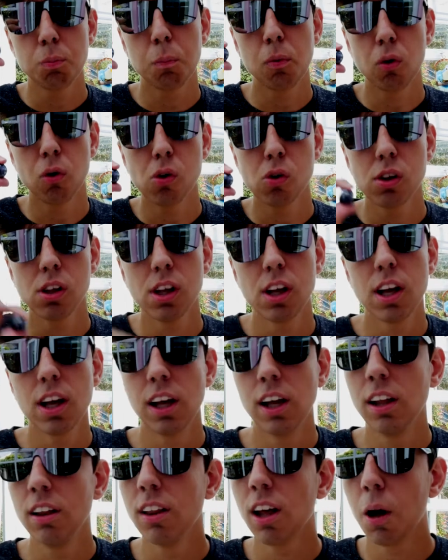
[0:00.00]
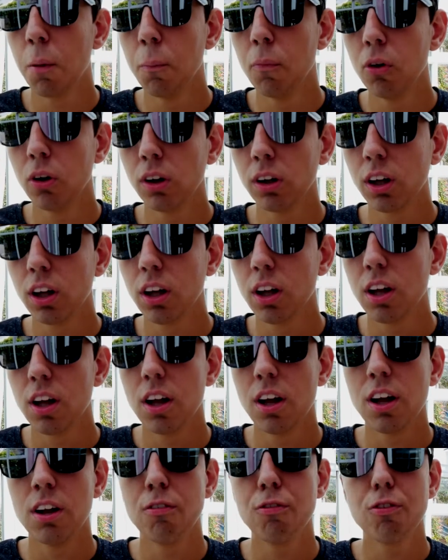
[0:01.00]
ball in that mug
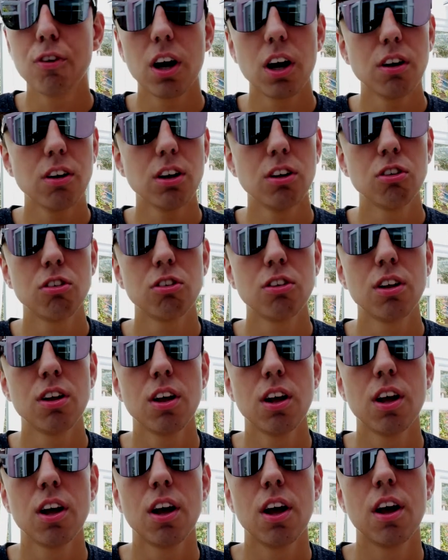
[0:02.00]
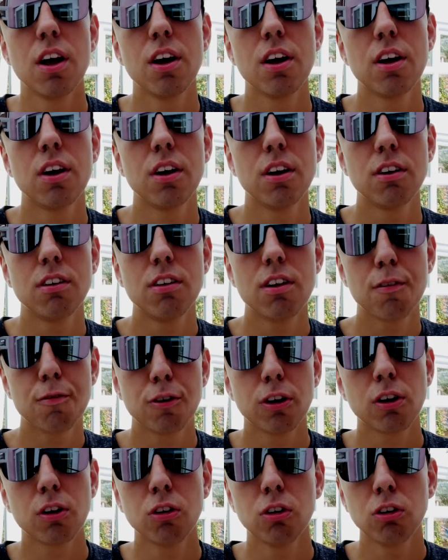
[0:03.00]
in various uh,
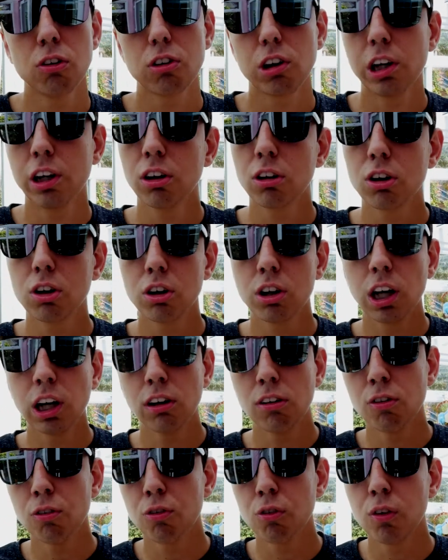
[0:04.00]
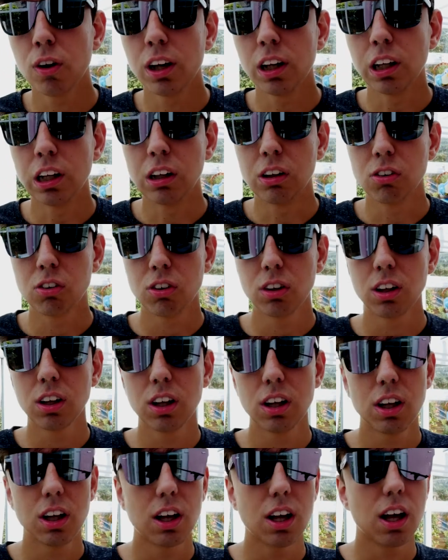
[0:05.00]
difficult and creative ways,
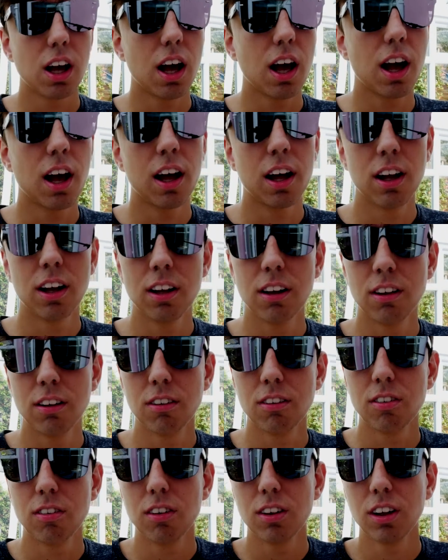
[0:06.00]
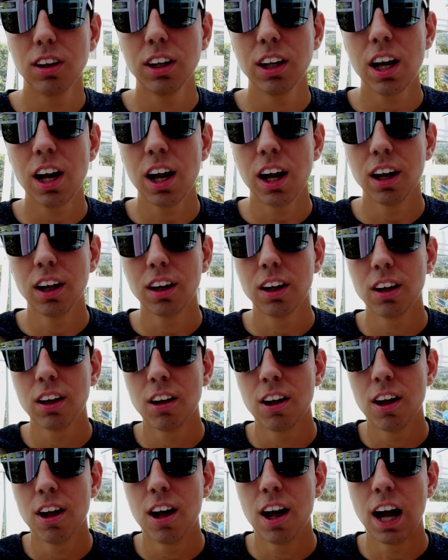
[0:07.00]
and yeah,
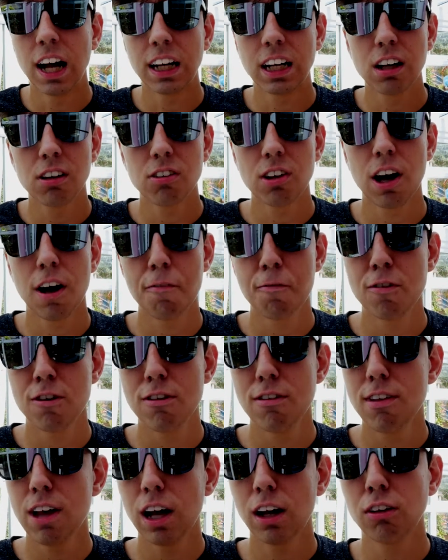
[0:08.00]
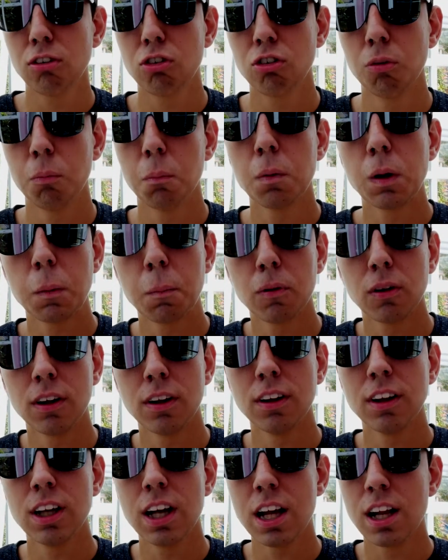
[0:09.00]
I guess I have to tag some people at
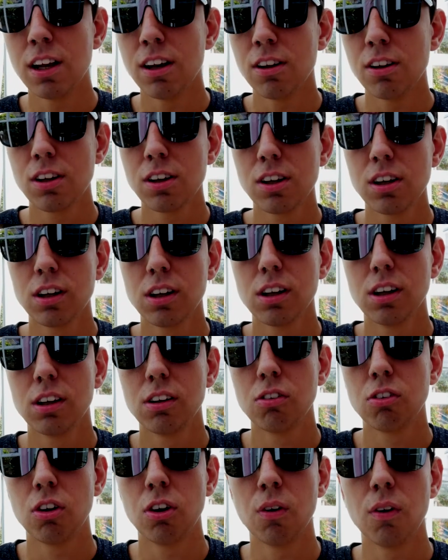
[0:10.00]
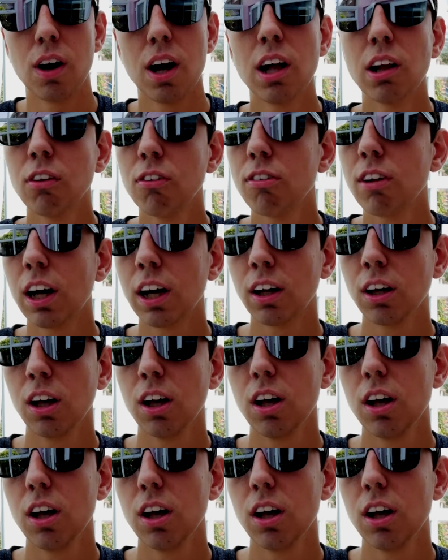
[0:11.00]
the end. So I'll tag